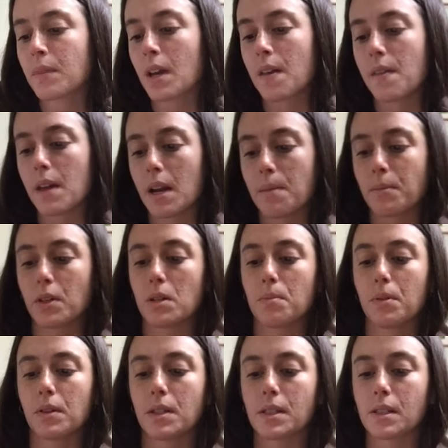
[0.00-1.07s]
And then I'm going to
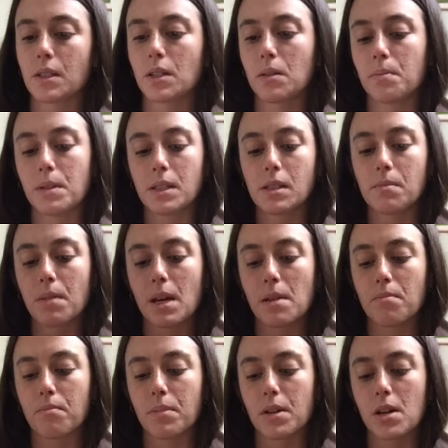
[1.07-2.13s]
put this little piece of
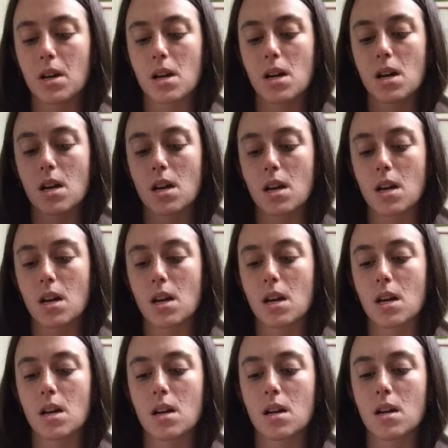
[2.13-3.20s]
paper
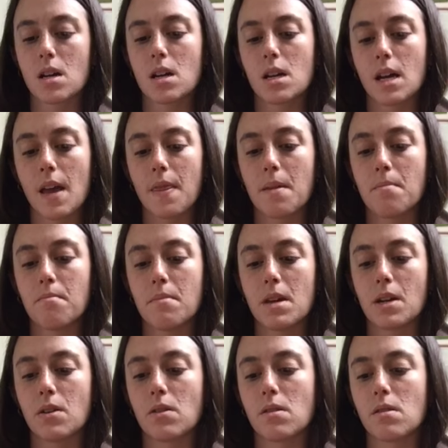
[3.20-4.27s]
in the
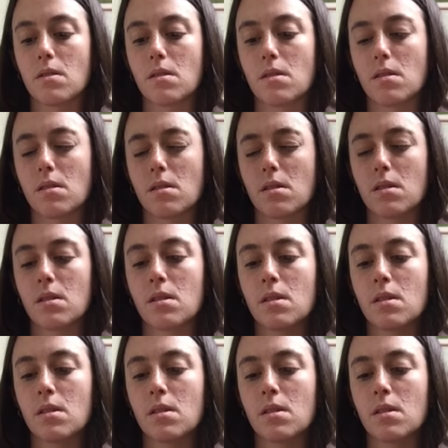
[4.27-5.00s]
middle.